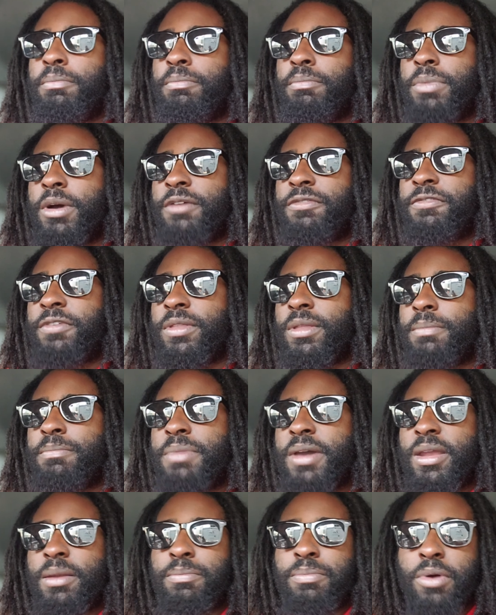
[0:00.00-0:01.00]
But for the
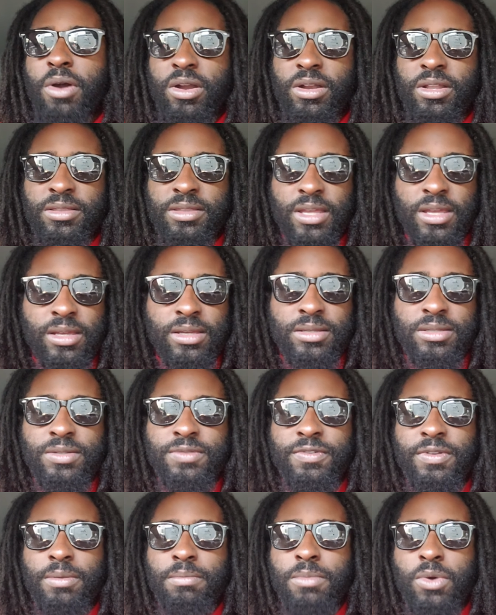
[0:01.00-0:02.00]
better part of things,
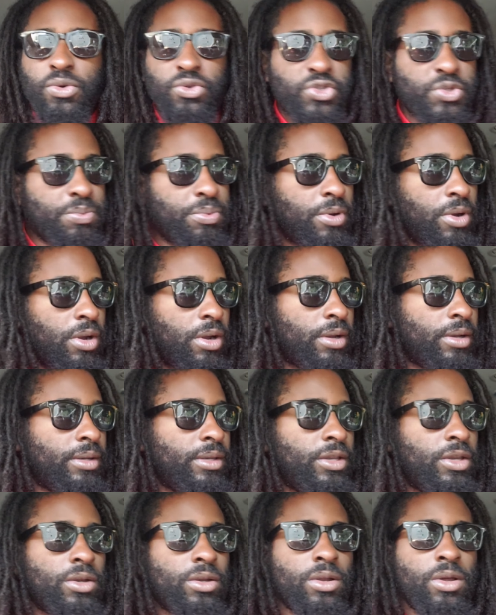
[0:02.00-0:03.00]
for the most part,
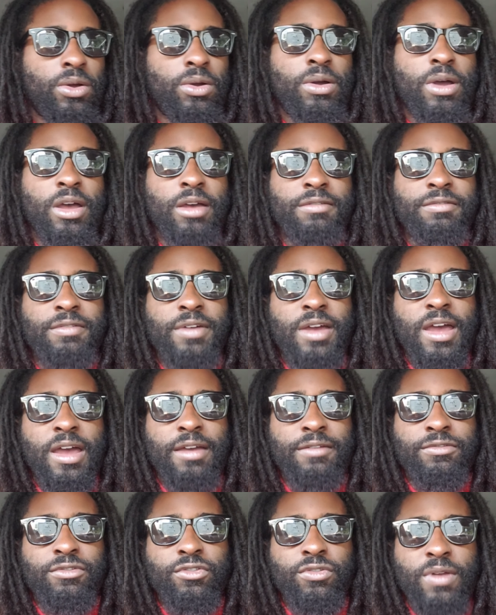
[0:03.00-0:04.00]
you know, I've
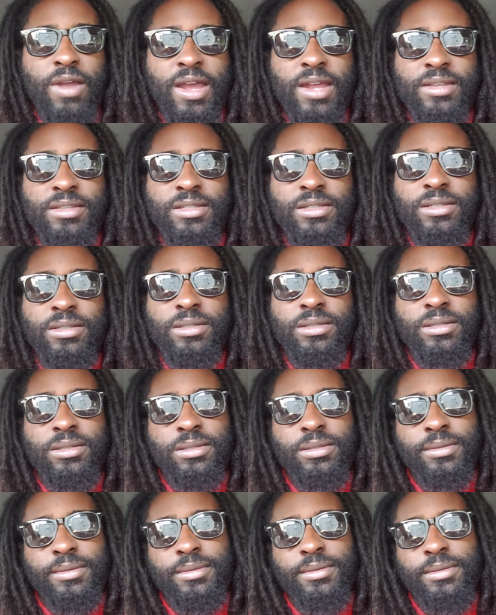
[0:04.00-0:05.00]
I've tried to
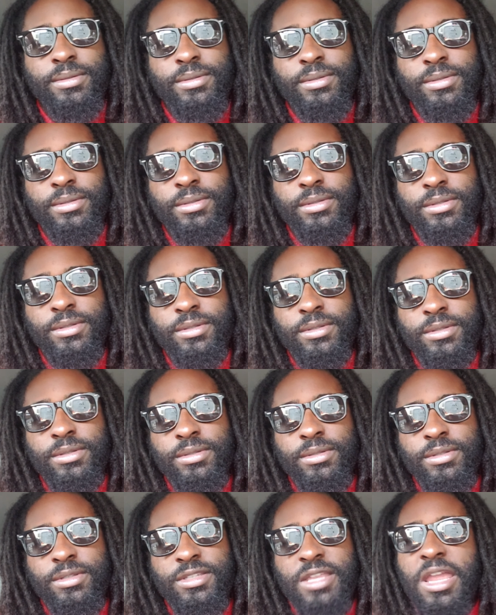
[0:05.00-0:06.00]

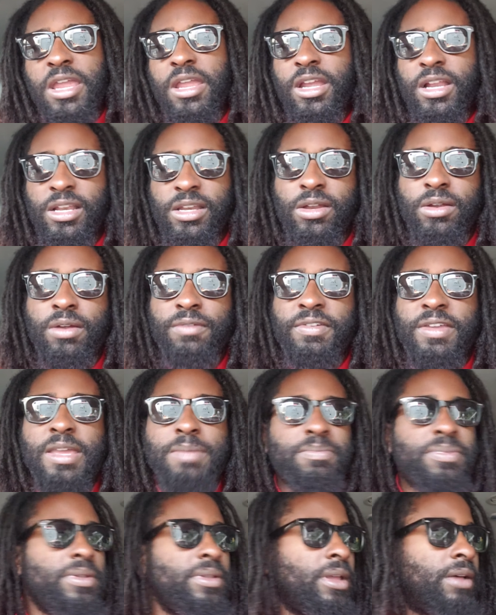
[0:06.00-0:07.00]
stay clear of
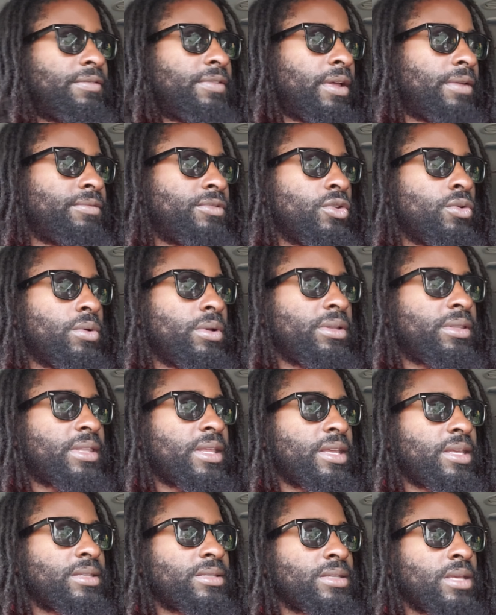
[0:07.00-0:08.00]
keeping of, of doing
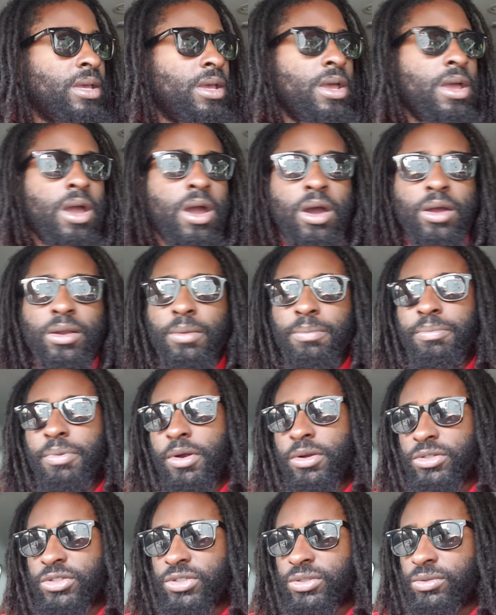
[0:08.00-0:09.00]
things on a
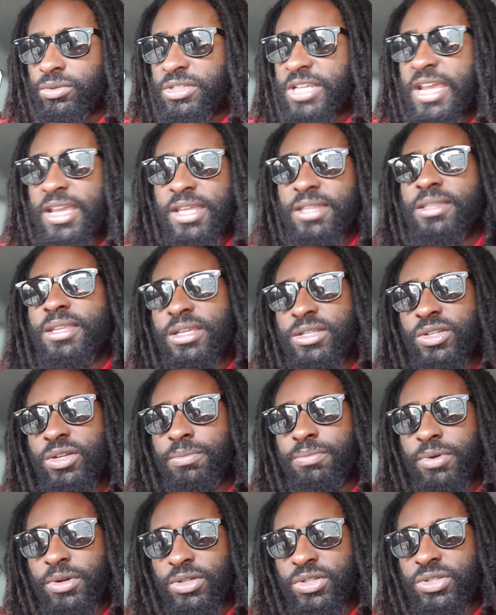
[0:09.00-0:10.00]
personal taking things on a
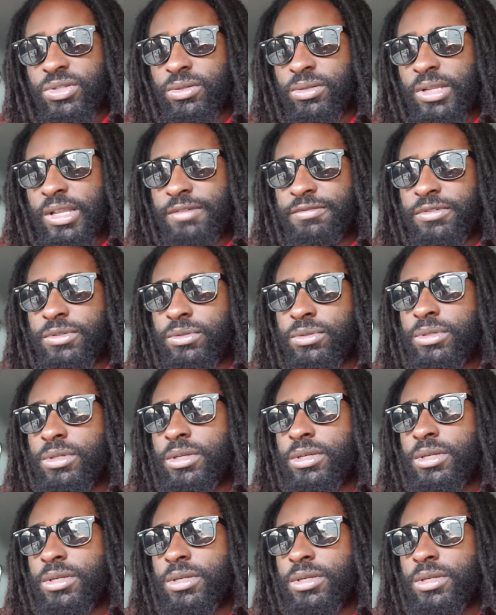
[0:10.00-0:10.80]
personal level.